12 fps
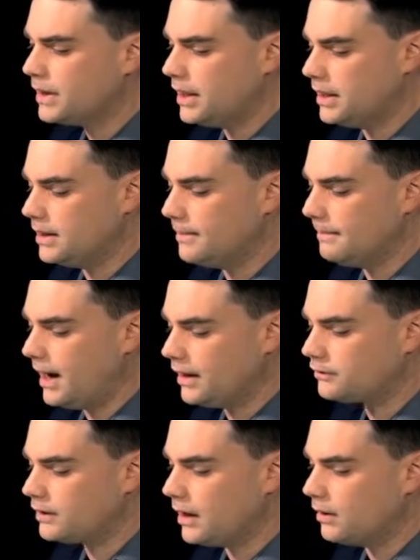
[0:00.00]
in
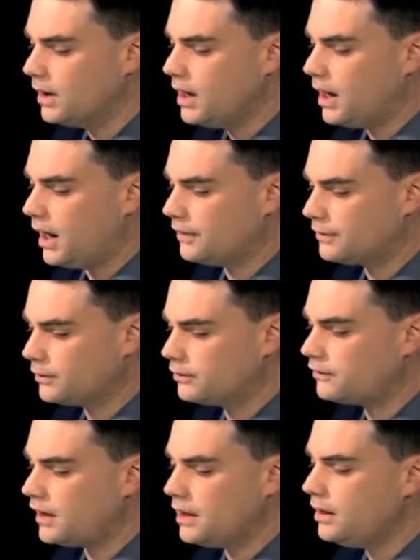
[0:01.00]
Moscow. On
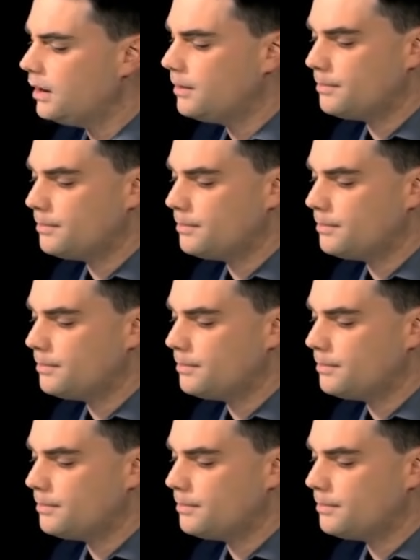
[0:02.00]
Thursday,